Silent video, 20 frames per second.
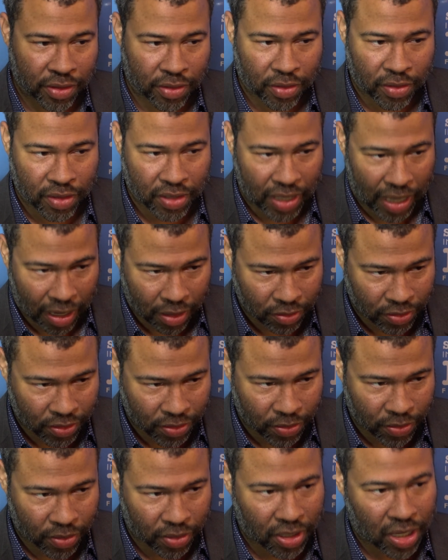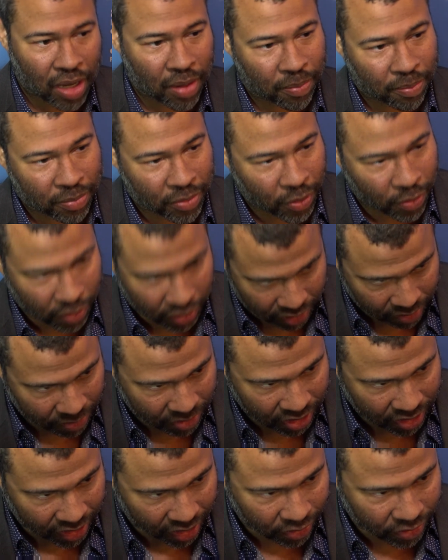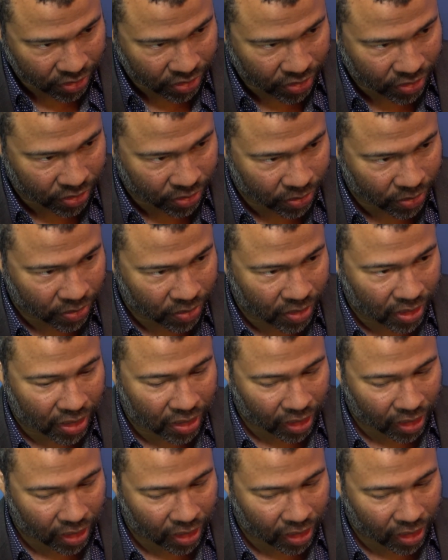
either announced or going to be announced soon,